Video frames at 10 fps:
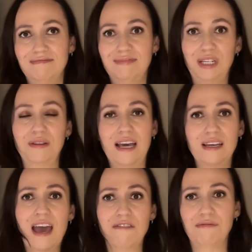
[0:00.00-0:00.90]
you know,
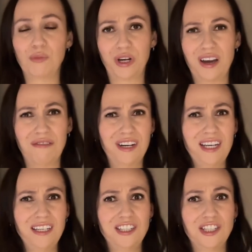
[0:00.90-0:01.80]
that have more
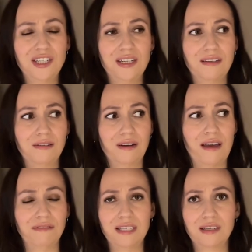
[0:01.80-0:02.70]
coverage or
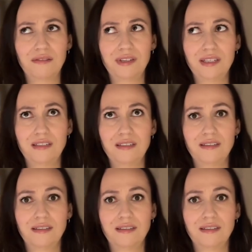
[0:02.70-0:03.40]
have less coverage.